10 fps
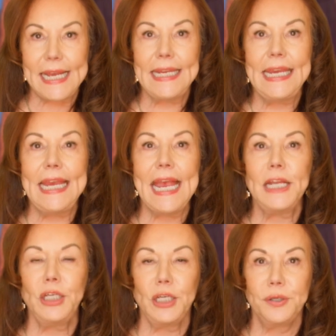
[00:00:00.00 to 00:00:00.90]
and he
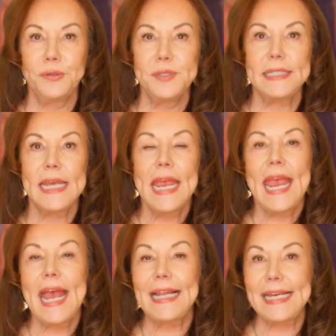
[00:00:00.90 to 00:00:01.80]
had used
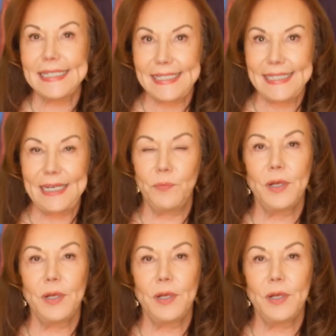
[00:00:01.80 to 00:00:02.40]
LSD